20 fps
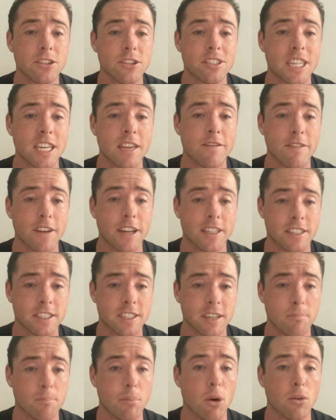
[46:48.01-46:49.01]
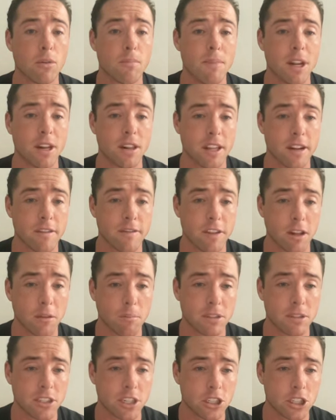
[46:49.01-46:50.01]
defense at both middle infield
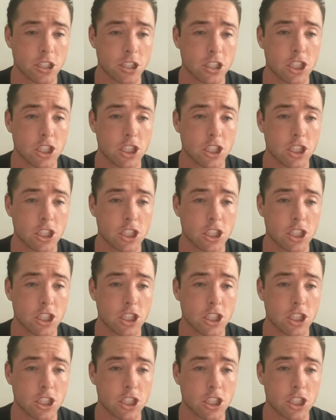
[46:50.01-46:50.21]
position,